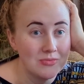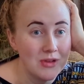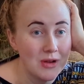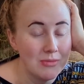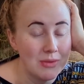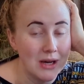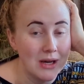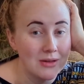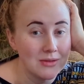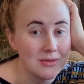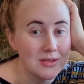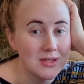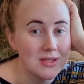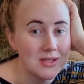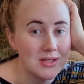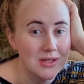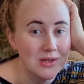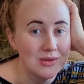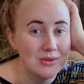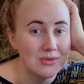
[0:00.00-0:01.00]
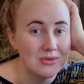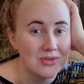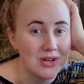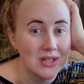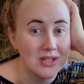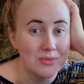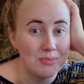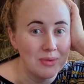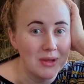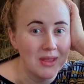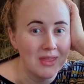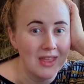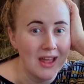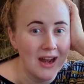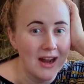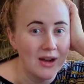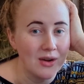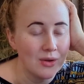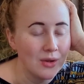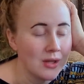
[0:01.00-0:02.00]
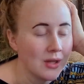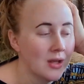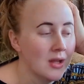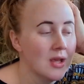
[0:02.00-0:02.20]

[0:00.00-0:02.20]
about to try to pick that out.